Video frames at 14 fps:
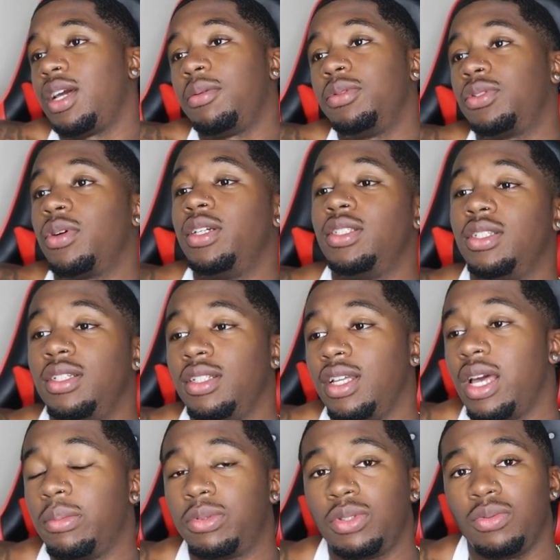That was crazy.
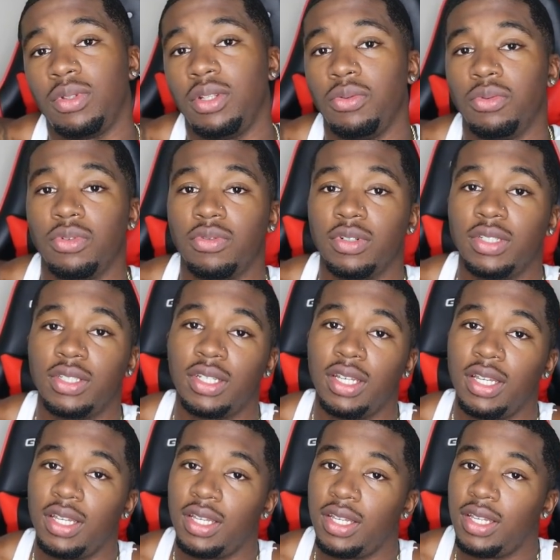Absolutely ludicrous.
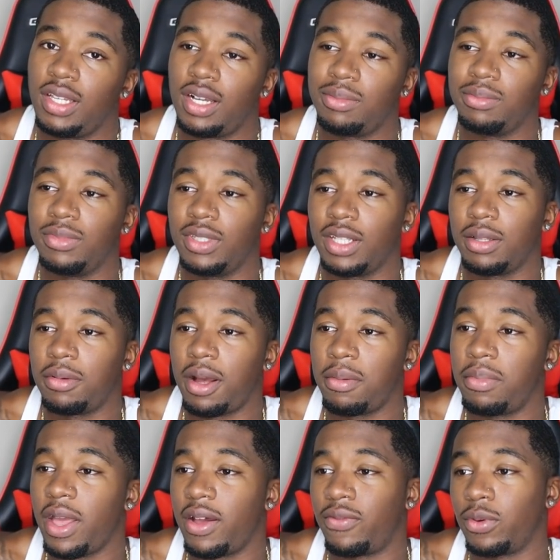I'm
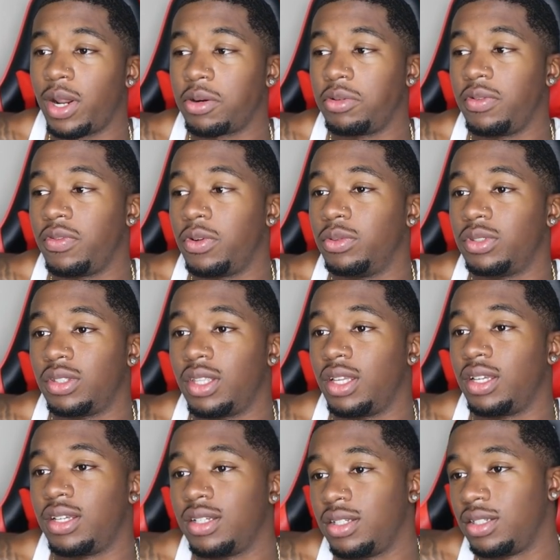I'm baffled. I don't even know what to
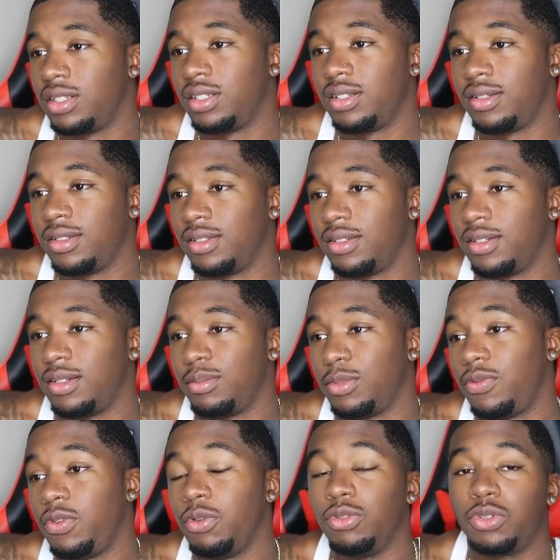think.
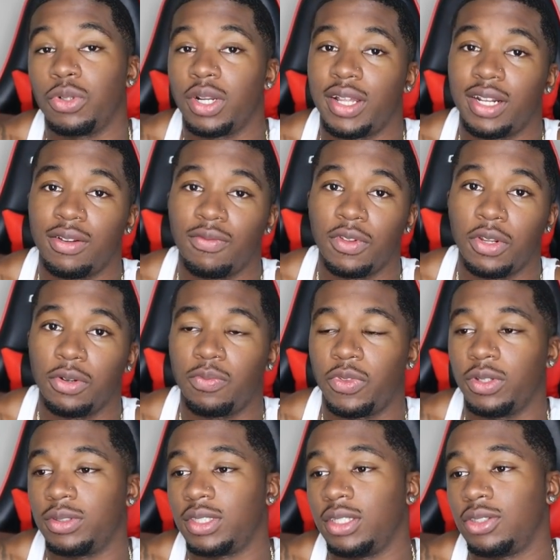But if you enjoyed it, like the video. You
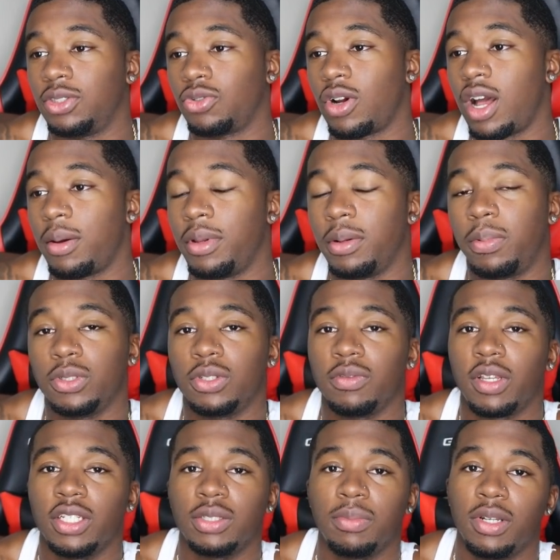know what I'm saying? Subscribe, hit the post
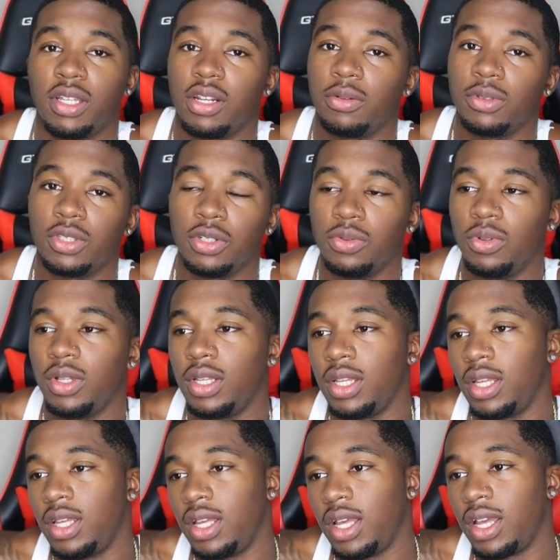notification button. you know what to do.
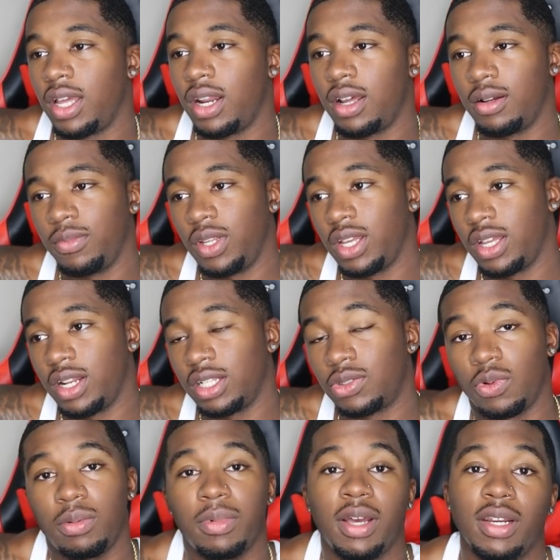And um, yeah, that's
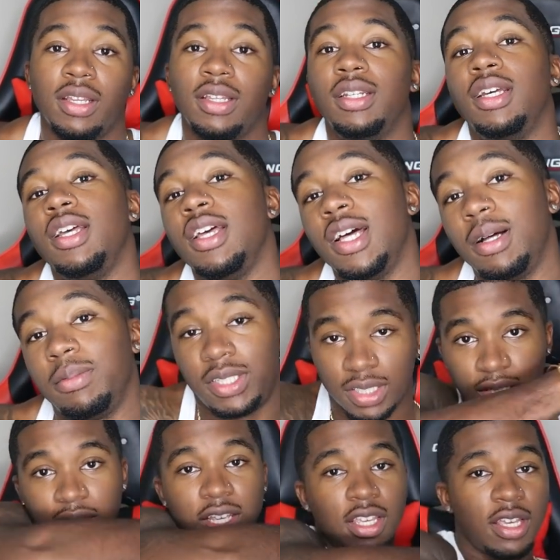really about it. I'ma
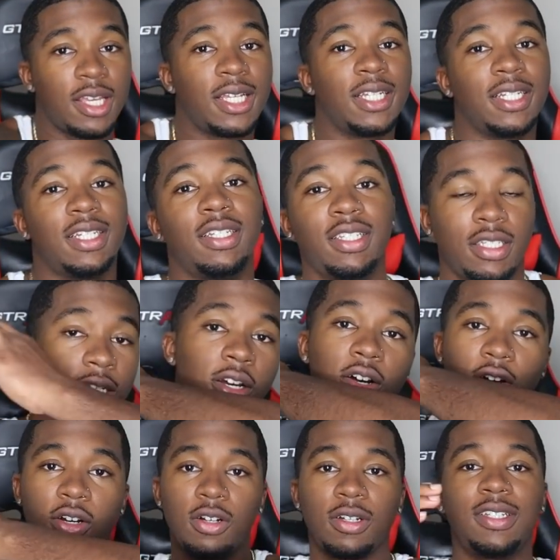see
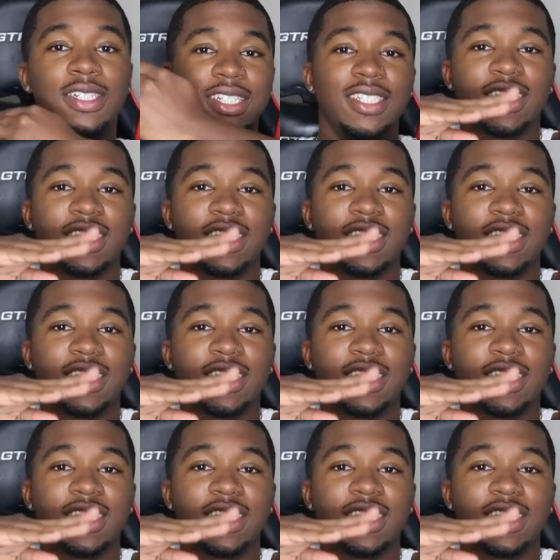y'all.